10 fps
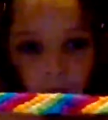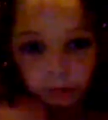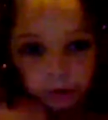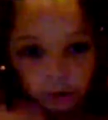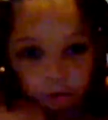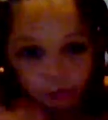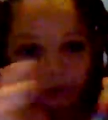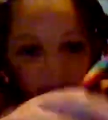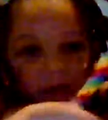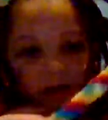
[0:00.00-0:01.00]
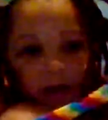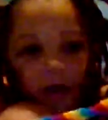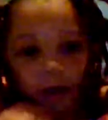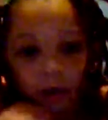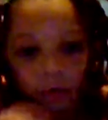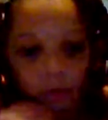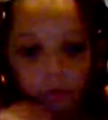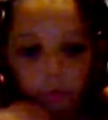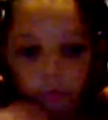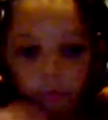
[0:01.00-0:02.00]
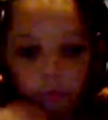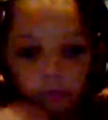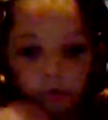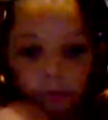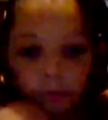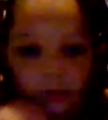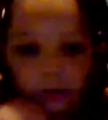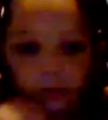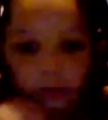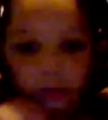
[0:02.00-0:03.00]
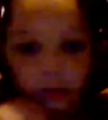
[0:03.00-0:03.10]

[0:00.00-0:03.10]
You can use any colors. You can make